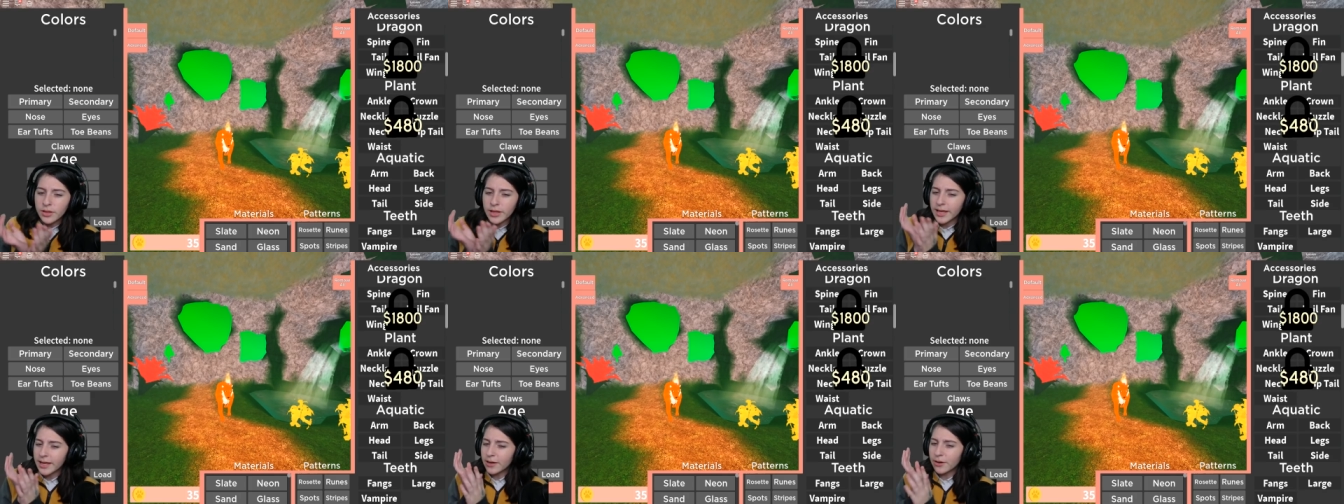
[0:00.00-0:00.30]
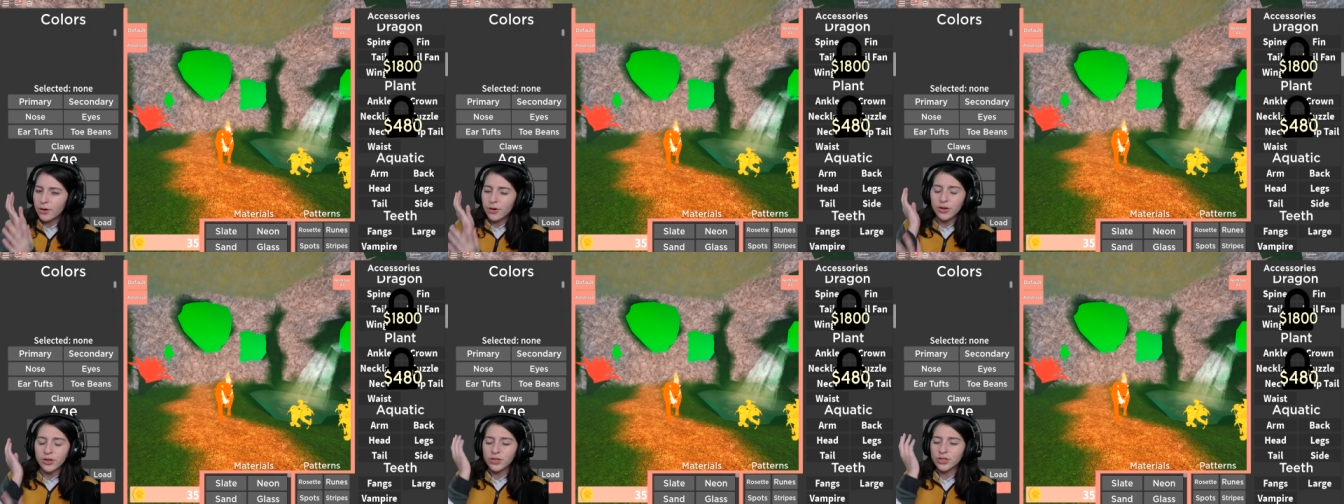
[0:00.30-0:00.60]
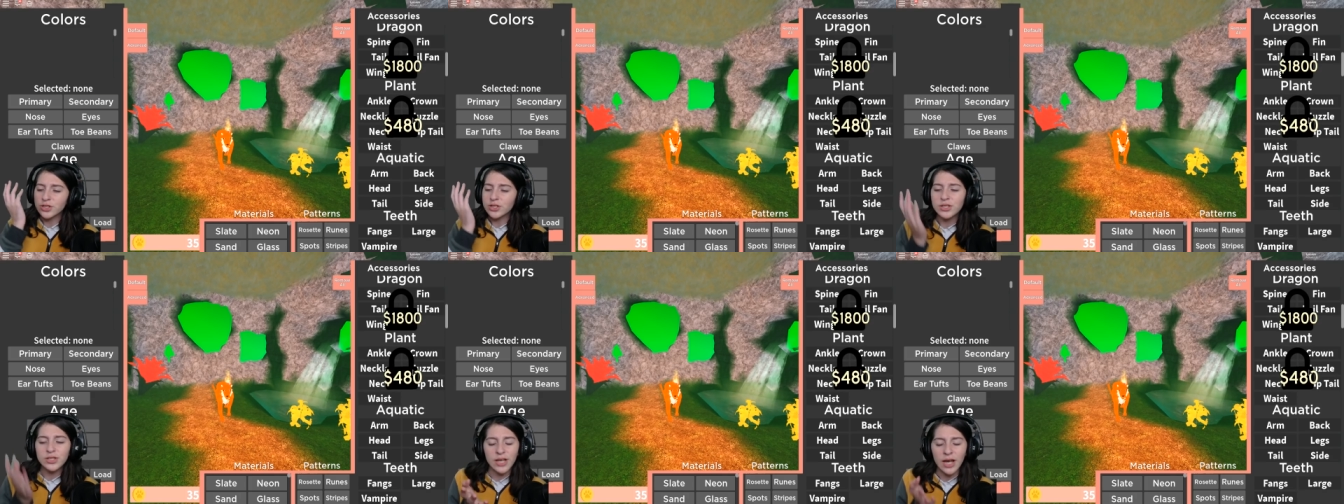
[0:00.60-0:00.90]
Like, or
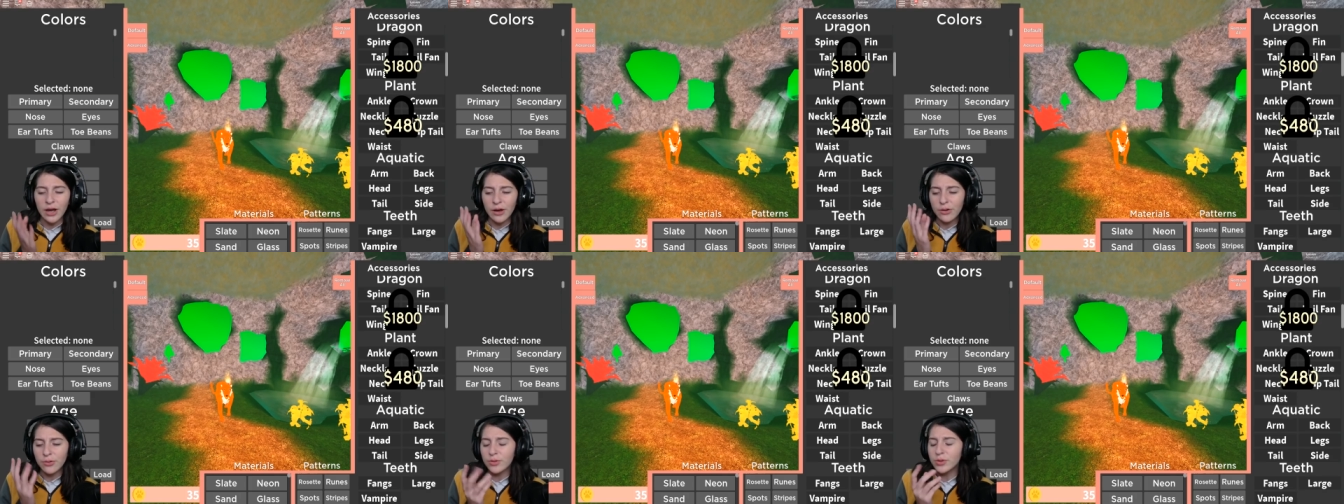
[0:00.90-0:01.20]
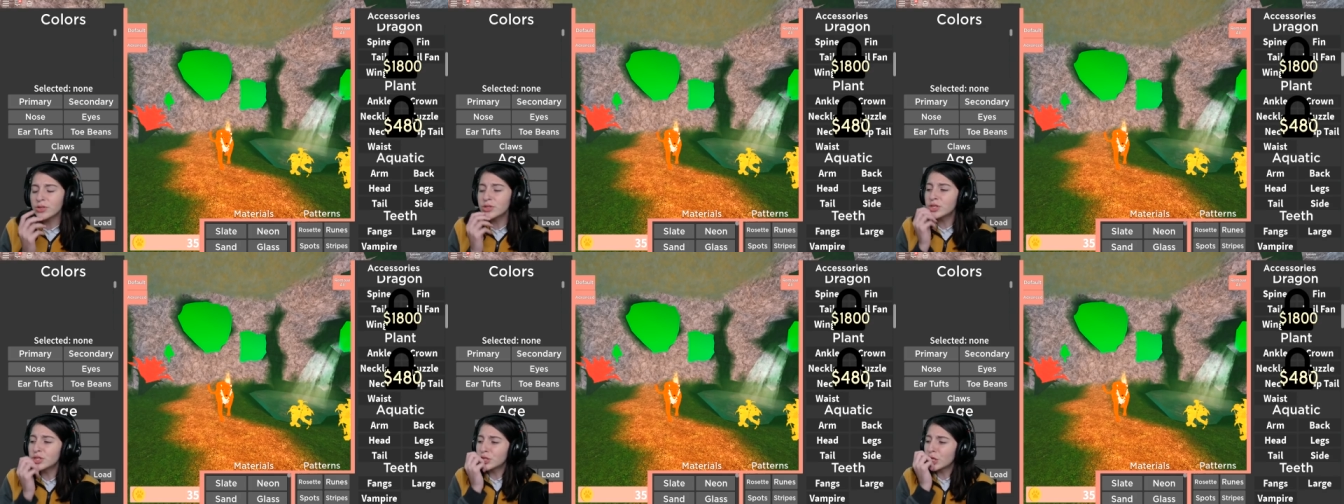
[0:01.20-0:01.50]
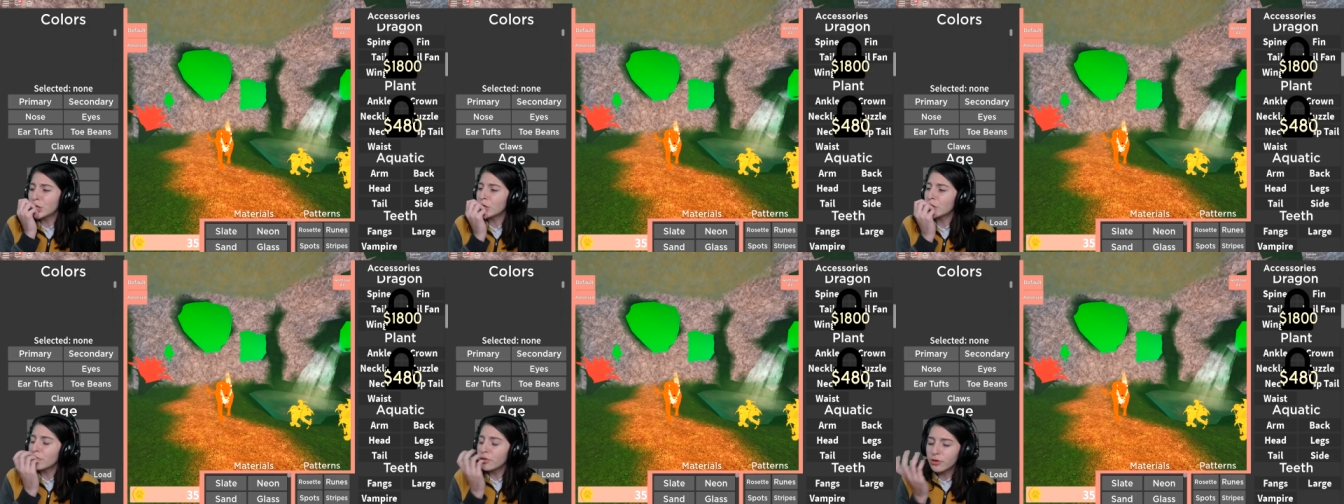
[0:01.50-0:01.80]
sound, well, it
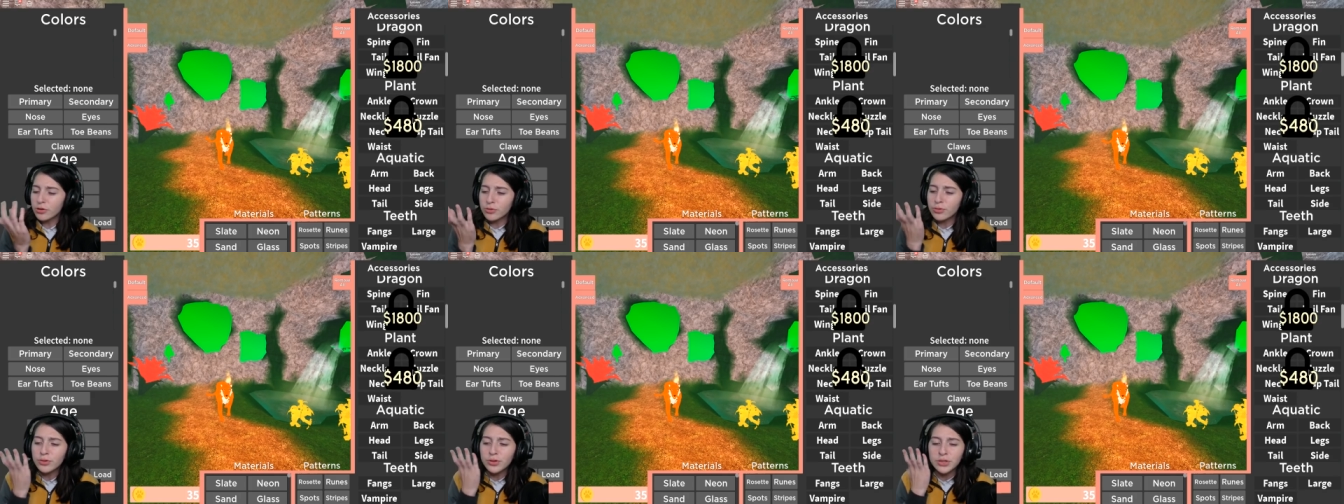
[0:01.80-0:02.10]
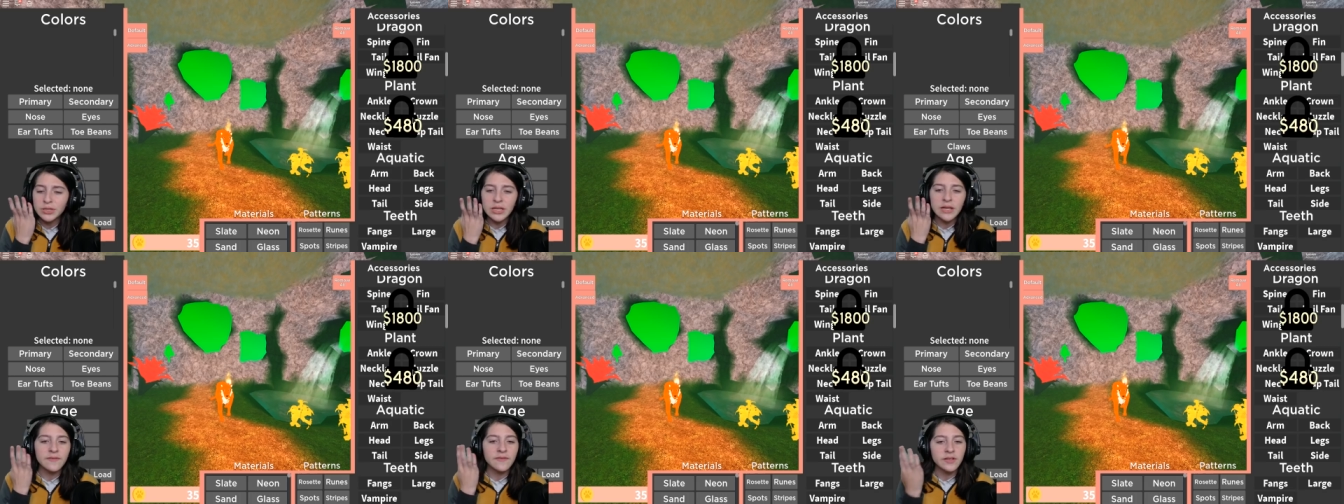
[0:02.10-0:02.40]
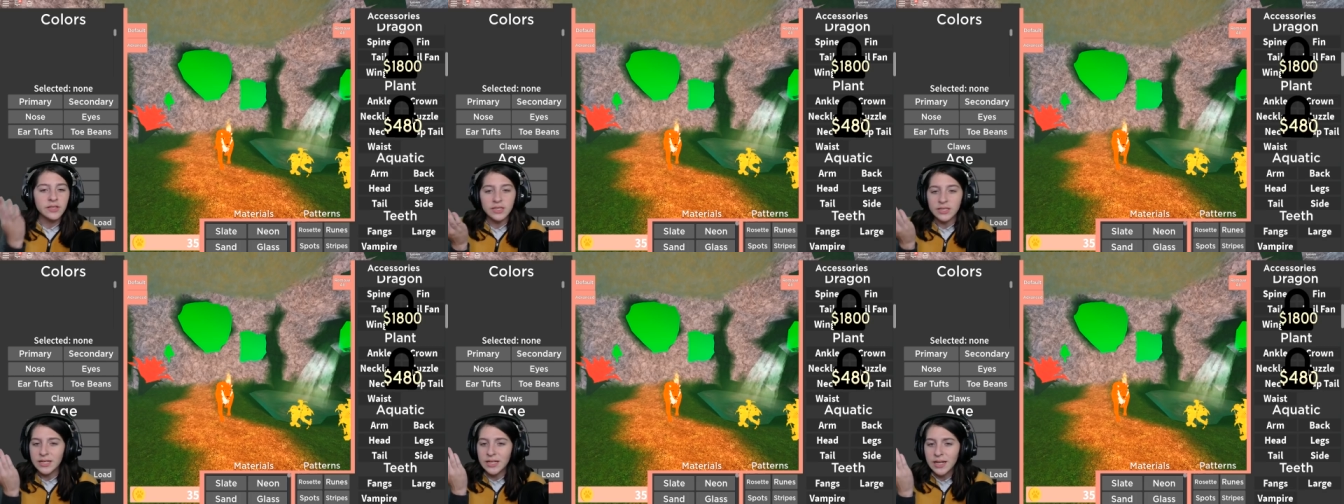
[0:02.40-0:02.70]
doesn't look cool because I
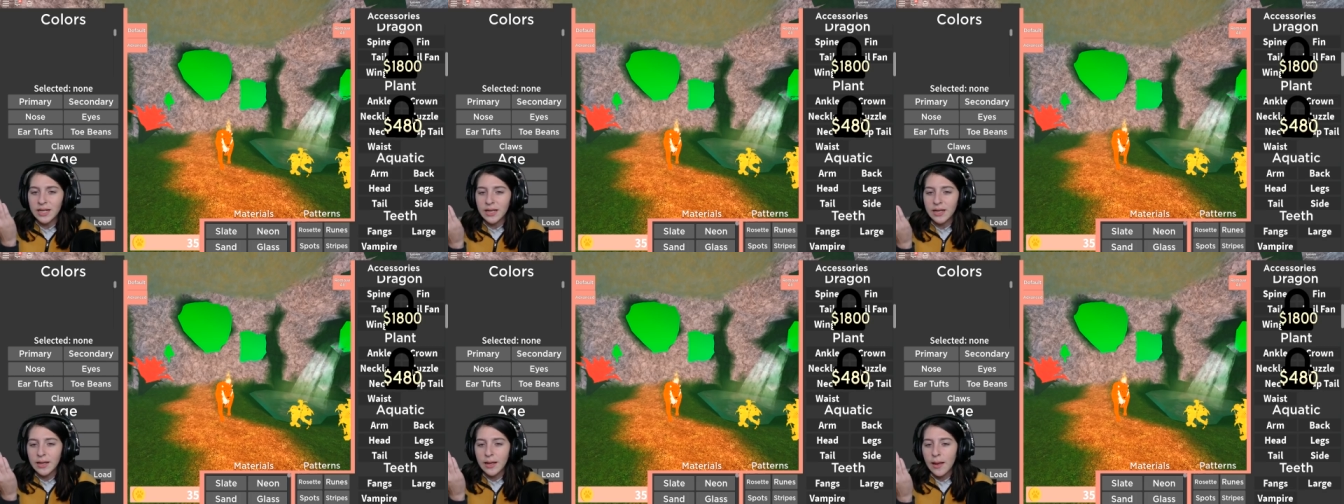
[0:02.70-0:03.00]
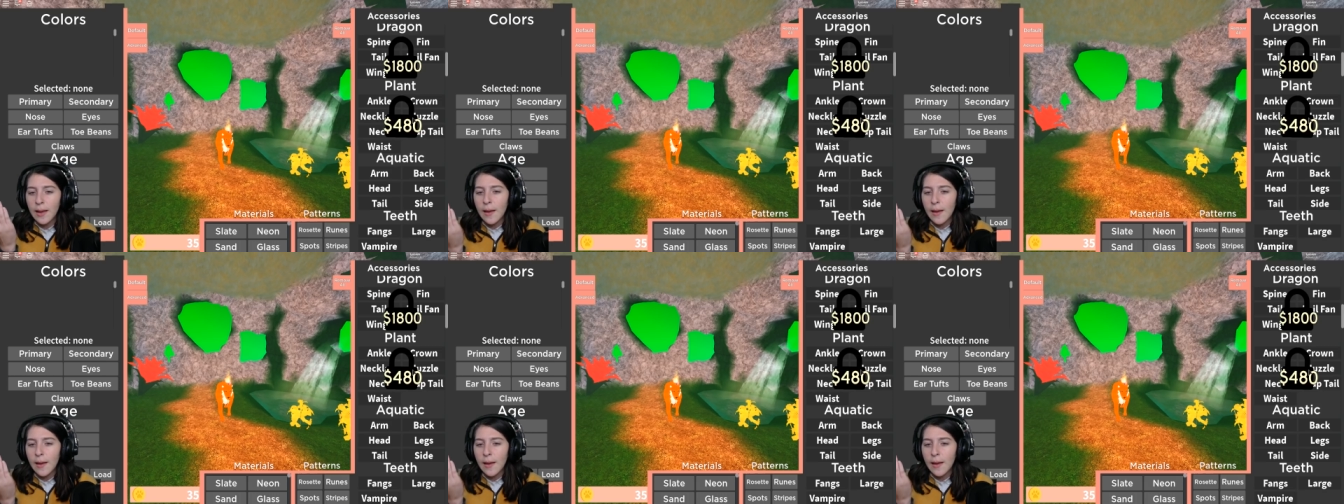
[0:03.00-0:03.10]
haven't seen it